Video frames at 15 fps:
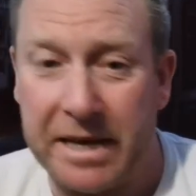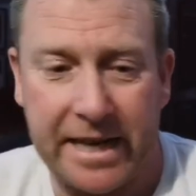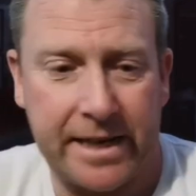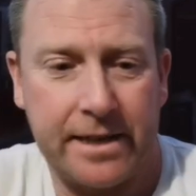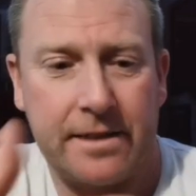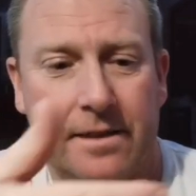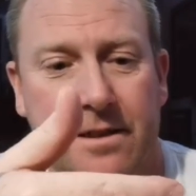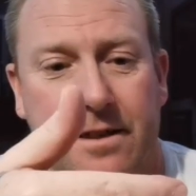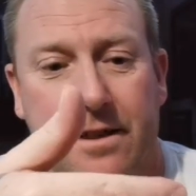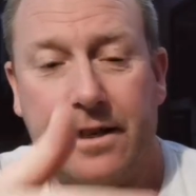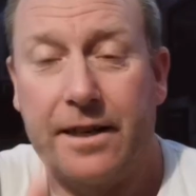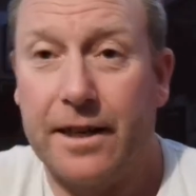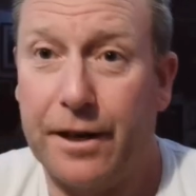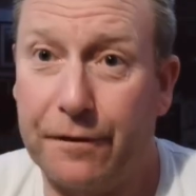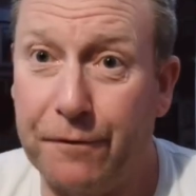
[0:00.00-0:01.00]
beer
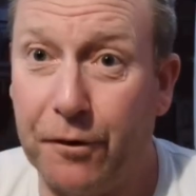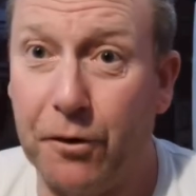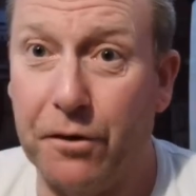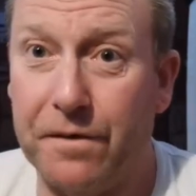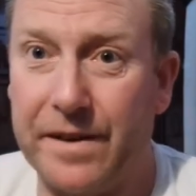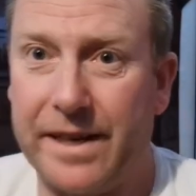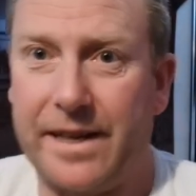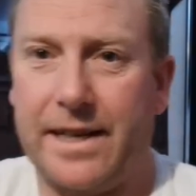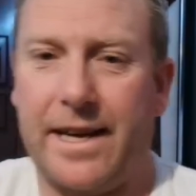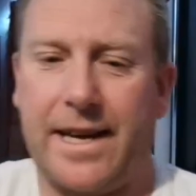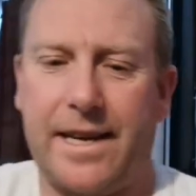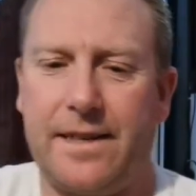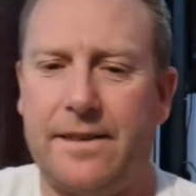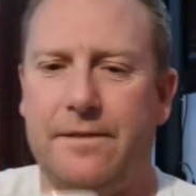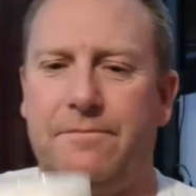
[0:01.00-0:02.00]
and a four-finger
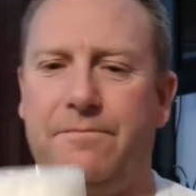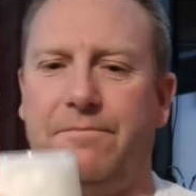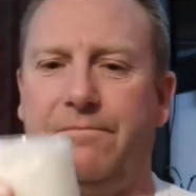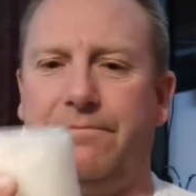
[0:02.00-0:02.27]
head.